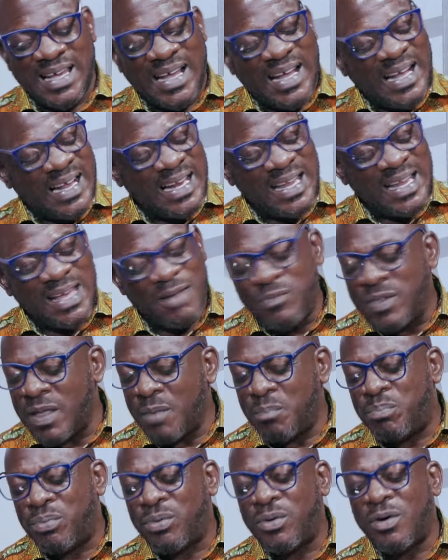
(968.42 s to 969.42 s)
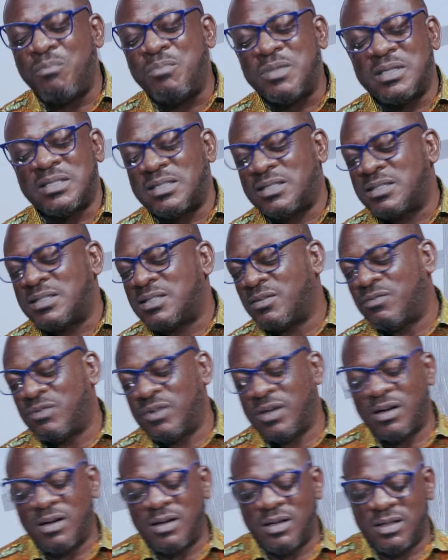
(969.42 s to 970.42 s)
Claim the promises of
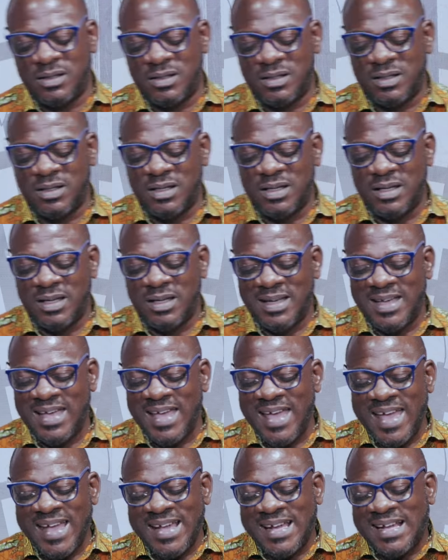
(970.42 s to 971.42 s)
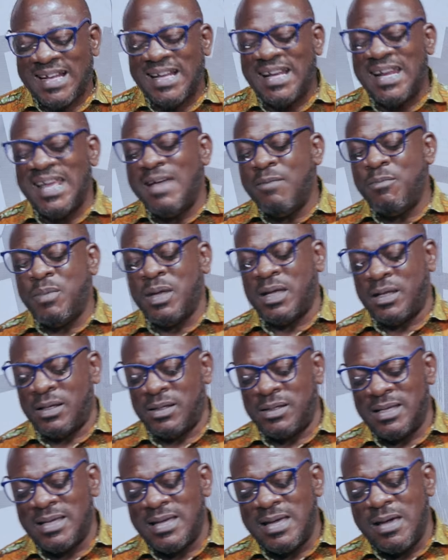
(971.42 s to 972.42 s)
God. Claim it.
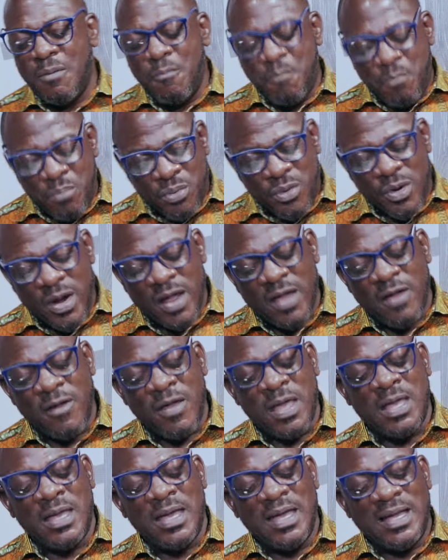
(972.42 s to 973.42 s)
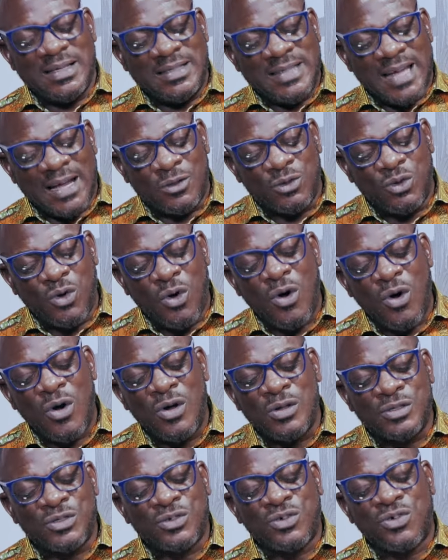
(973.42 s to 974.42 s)
Pray that
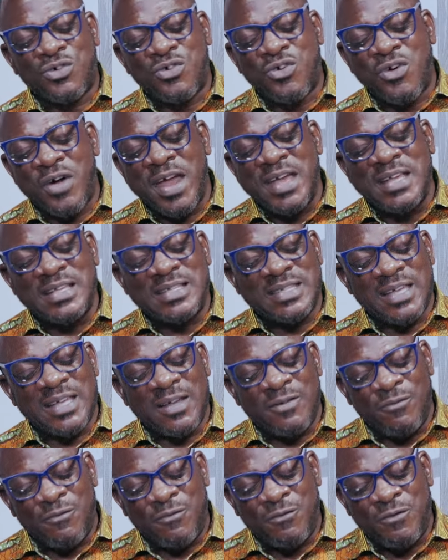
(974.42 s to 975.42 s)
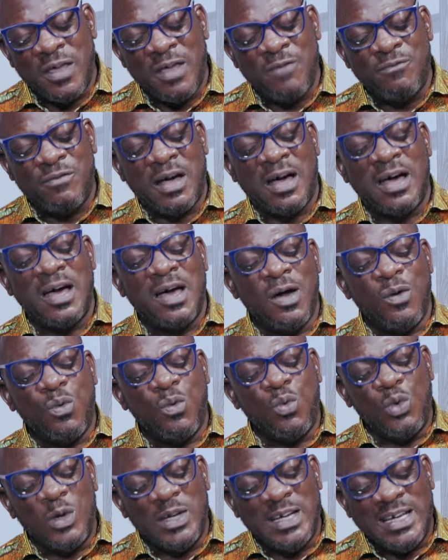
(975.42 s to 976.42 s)
God's grace and favor
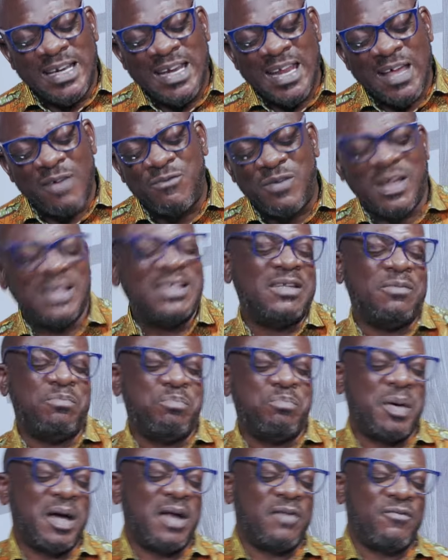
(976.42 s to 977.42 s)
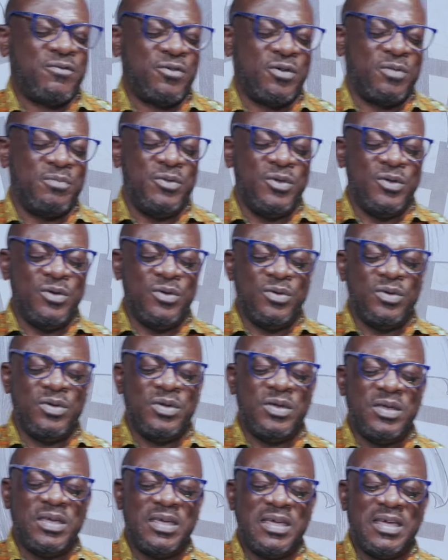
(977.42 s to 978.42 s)
will never depart from you.
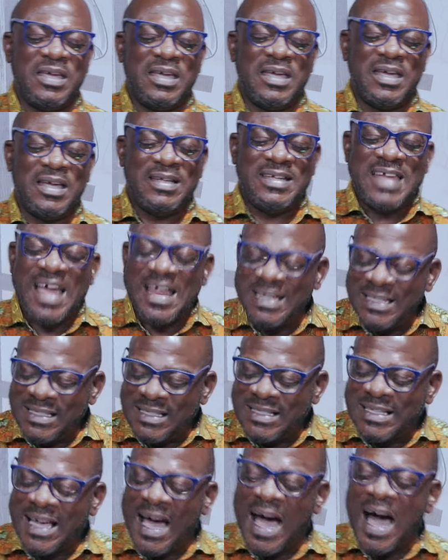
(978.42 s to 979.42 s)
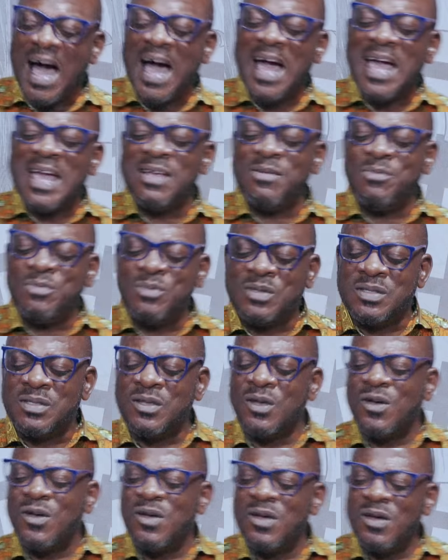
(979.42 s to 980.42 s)
That in times
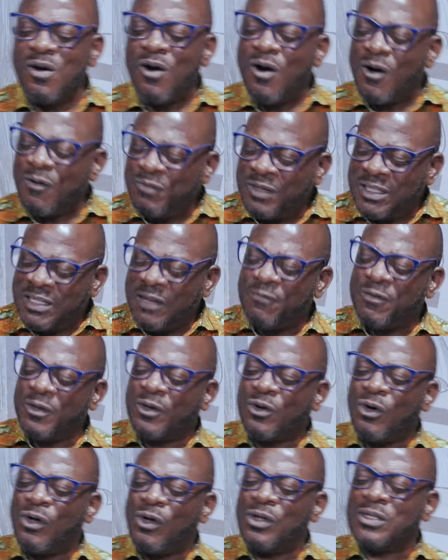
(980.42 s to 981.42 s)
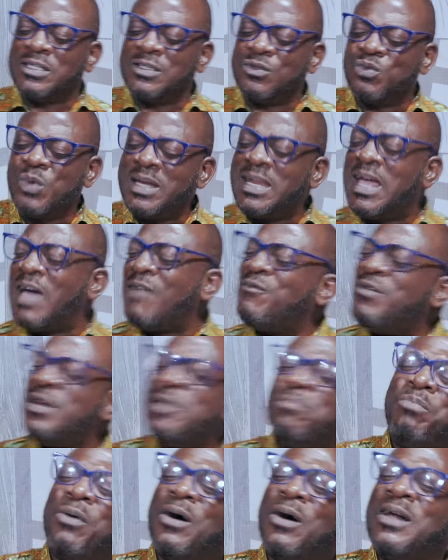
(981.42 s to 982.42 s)
of difficulties, when
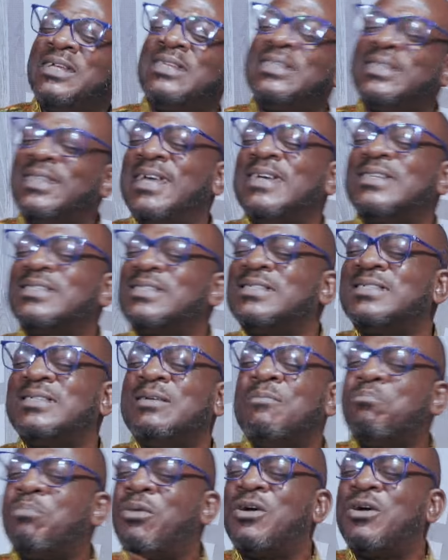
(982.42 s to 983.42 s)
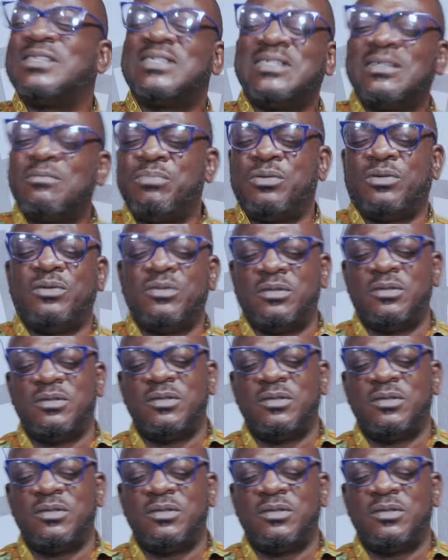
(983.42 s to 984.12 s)
everybody thinks it's impossible,